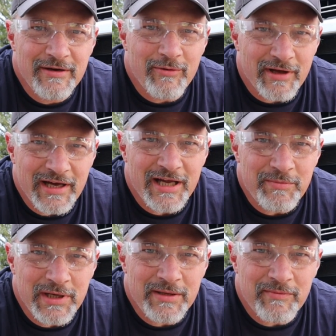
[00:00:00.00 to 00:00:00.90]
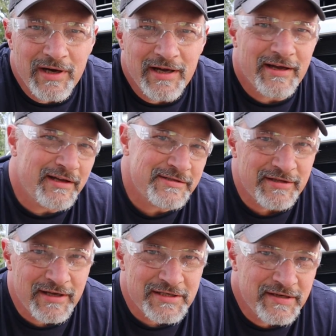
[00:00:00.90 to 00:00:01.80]
Well, I gotta admit, my
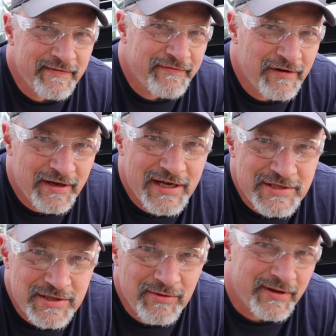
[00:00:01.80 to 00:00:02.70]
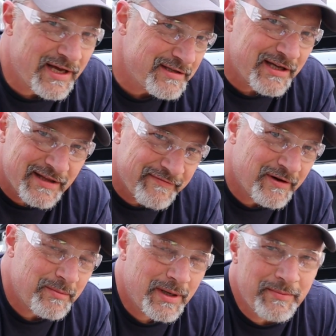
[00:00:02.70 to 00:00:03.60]
installation of the front hitch without taking the
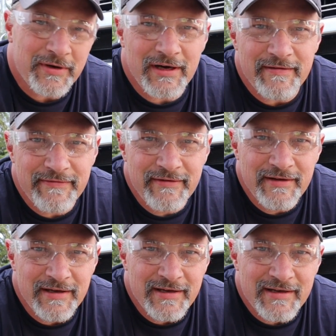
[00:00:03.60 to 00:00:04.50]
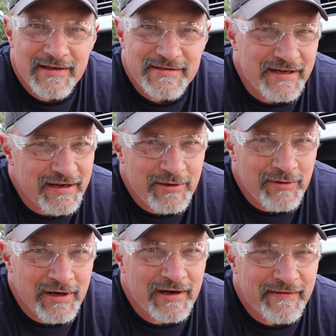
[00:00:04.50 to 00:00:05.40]
front bumper off is not gonna
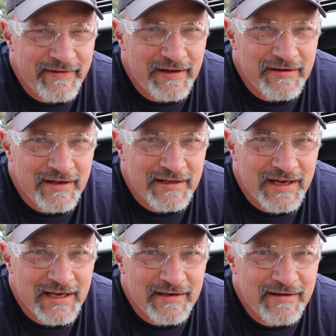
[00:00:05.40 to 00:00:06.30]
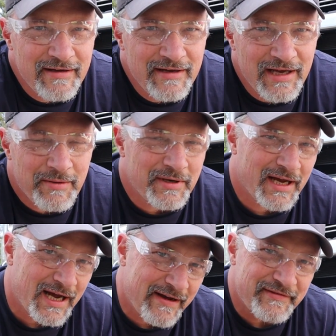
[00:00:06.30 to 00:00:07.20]
work. I failed on that. I'm gonna
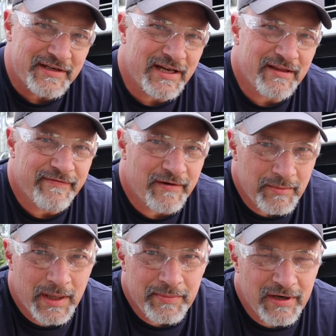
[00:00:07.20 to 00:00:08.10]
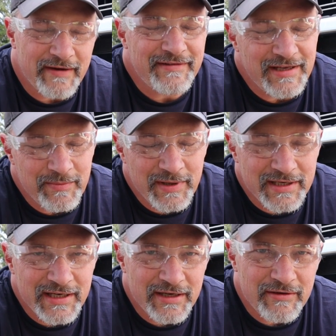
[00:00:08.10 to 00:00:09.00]
have to take the front bumper off. Not a
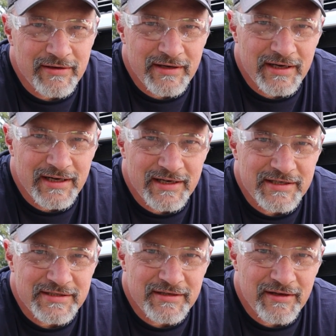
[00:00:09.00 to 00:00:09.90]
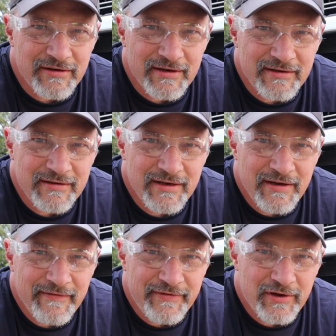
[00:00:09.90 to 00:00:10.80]
big deal, just another
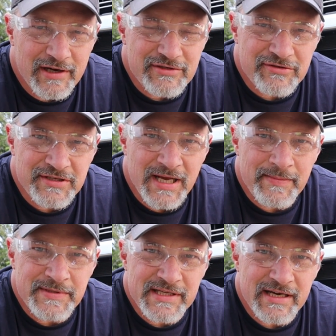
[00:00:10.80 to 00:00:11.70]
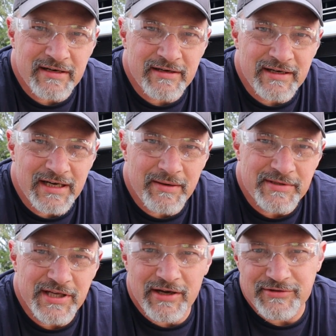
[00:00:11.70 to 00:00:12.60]
few extra steps there. I
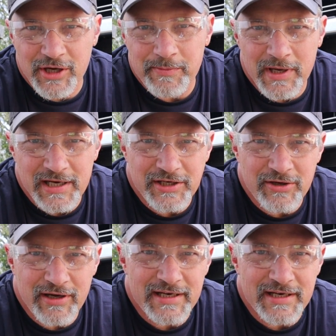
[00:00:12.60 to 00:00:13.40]
was hoping I could do it.